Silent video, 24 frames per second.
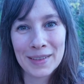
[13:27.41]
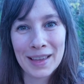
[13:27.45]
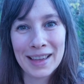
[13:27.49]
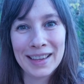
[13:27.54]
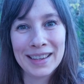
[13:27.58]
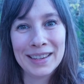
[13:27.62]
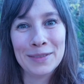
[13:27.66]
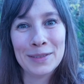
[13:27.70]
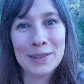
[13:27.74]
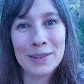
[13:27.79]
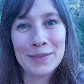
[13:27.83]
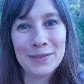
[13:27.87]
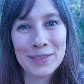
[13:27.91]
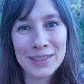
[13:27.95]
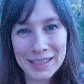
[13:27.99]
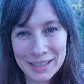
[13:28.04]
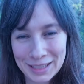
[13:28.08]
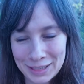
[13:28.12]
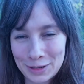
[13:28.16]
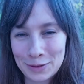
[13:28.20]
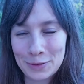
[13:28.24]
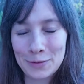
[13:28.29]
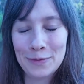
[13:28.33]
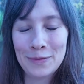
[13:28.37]
I will
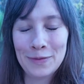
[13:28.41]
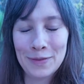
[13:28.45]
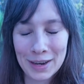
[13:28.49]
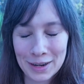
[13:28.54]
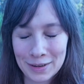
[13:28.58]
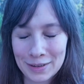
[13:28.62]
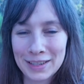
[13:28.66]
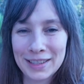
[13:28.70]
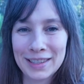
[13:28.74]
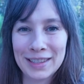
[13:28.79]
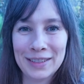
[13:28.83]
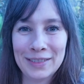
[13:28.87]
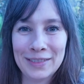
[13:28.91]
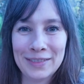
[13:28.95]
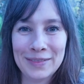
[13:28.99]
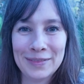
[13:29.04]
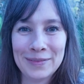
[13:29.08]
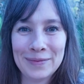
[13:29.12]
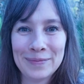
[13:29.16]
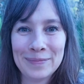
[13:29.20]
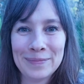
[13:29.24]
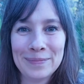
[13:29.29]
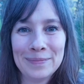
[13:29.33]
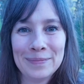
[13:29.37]
see you very soon.
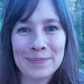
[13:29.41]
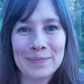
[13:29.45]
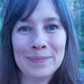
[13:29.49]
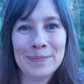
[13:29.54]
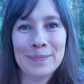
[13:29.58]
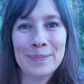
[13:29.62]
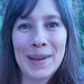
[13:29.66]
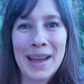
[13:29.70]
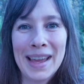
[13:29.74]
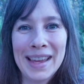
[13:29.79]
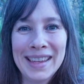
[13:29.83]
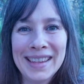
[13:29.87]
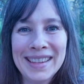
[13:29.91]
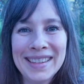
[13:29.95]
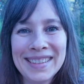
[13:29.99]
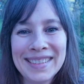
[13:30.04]
Bye.